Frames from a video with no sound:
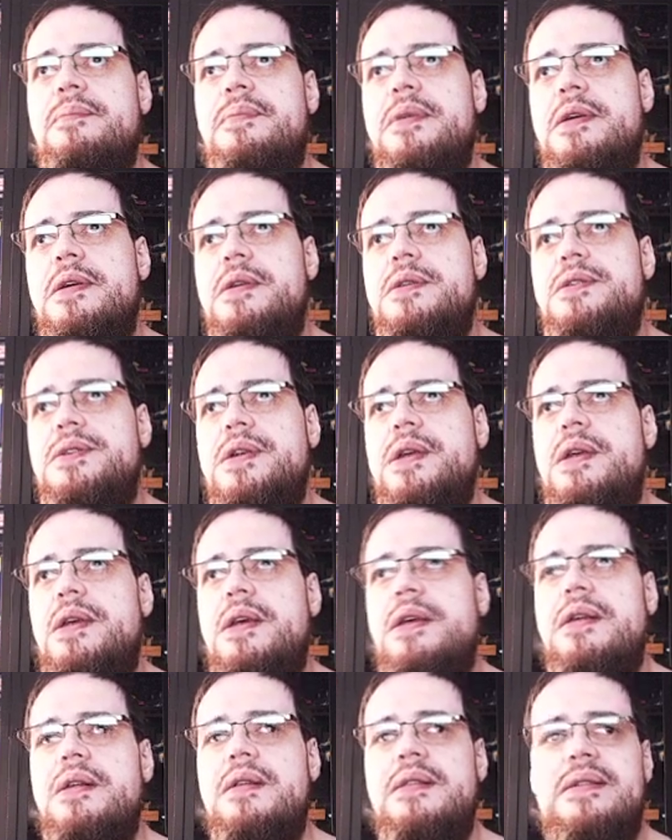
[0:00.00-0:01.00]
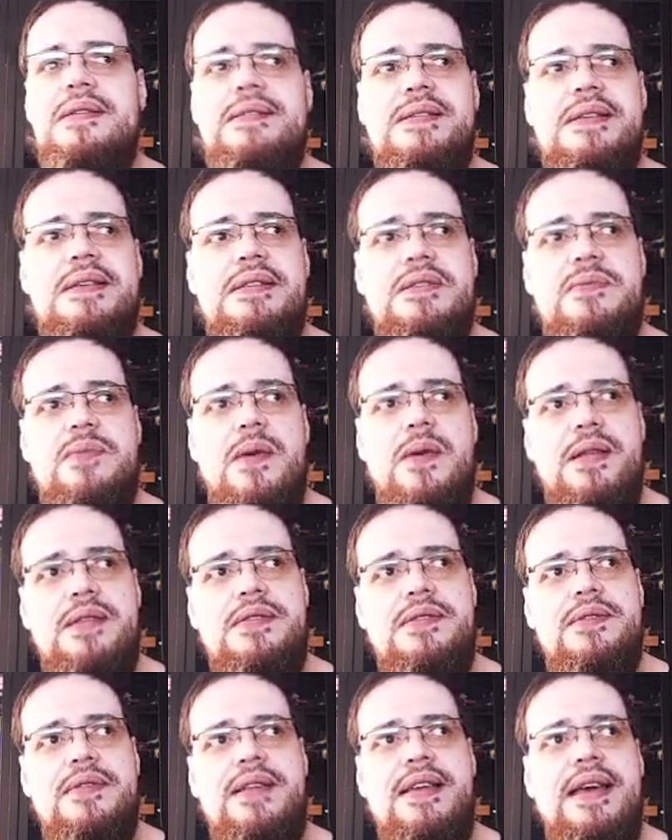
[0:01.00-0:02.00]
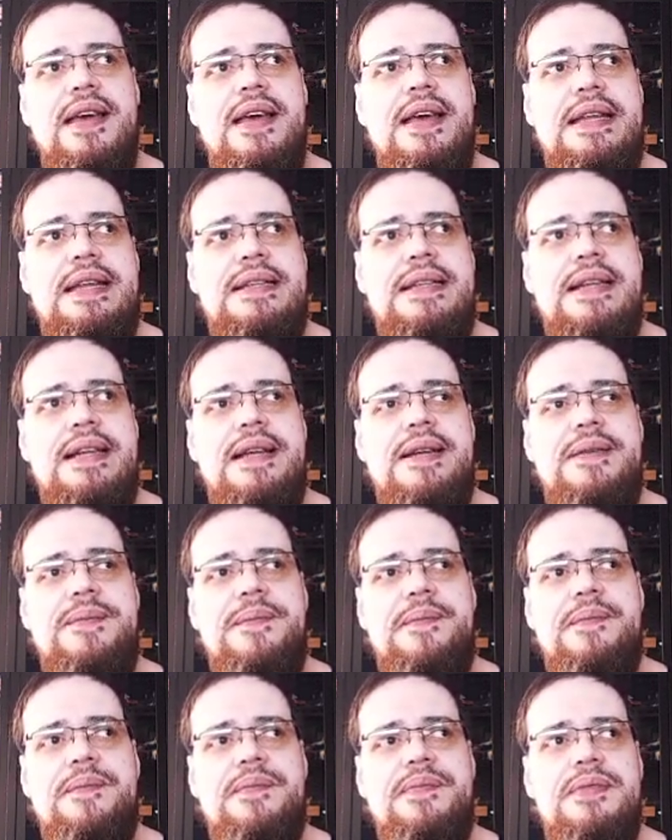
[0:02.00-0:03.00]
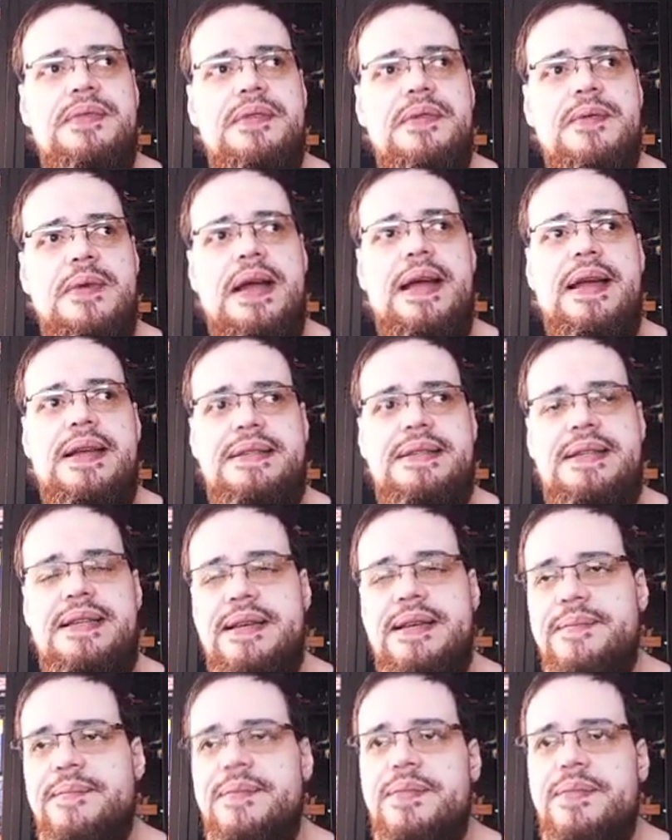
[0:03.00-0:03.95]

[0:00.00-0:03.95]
page here. This is what you get. Right.